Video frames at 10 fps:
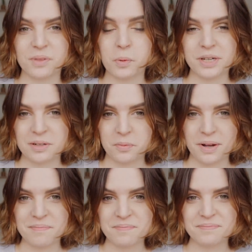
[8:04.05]
We didn't
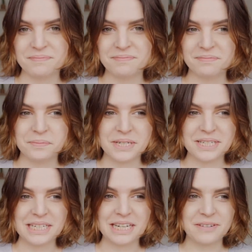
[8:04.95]
win. We
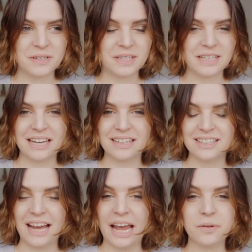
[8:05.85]
didn't even get
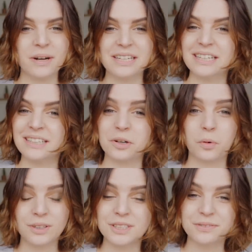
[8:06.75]
anywhere near the
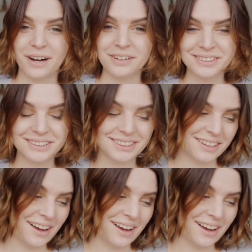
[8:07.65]
quarterfinals.